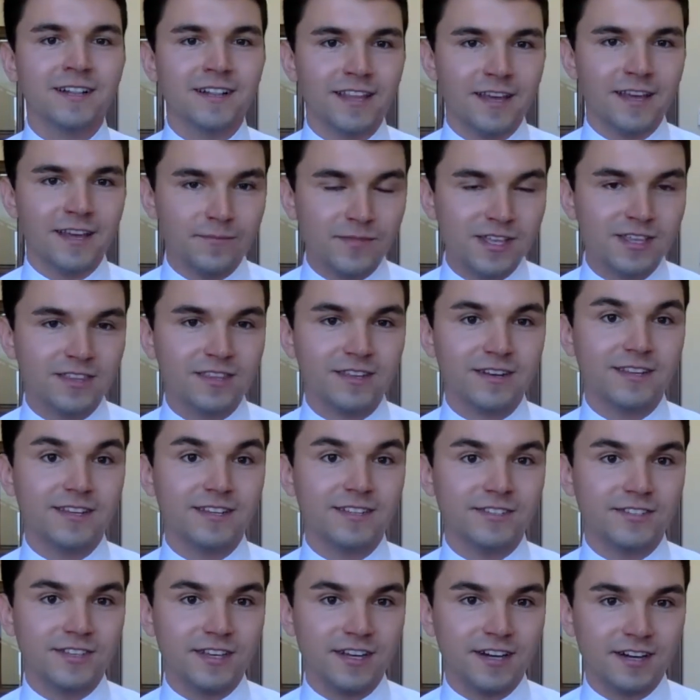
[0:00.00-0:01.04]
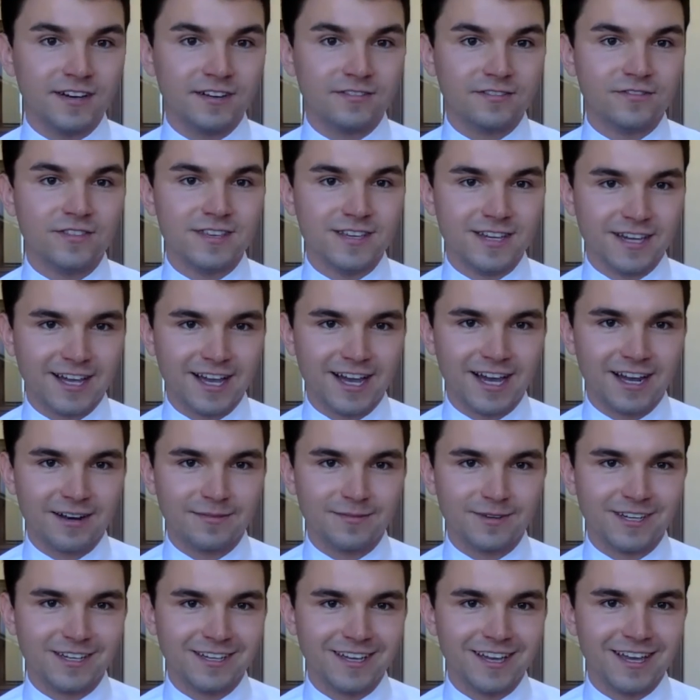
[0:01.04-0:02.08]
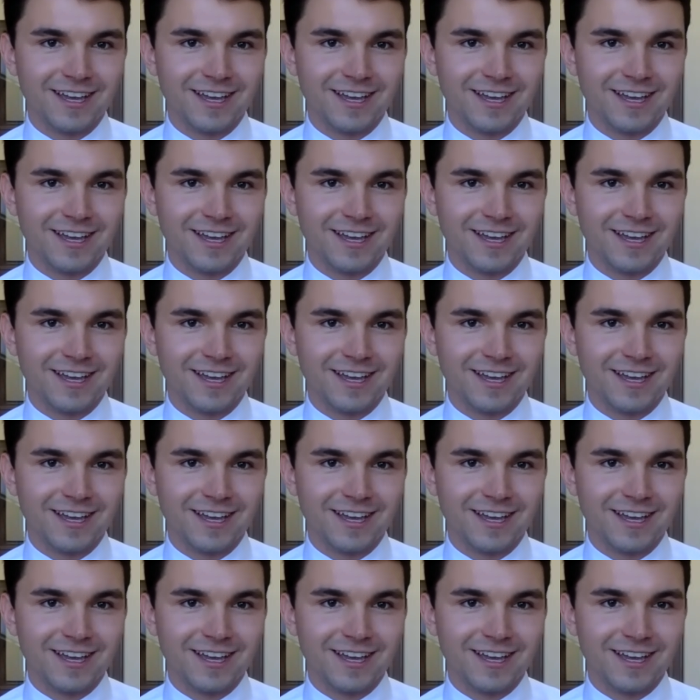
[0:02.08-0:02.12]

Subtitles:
that meet the needs of the economy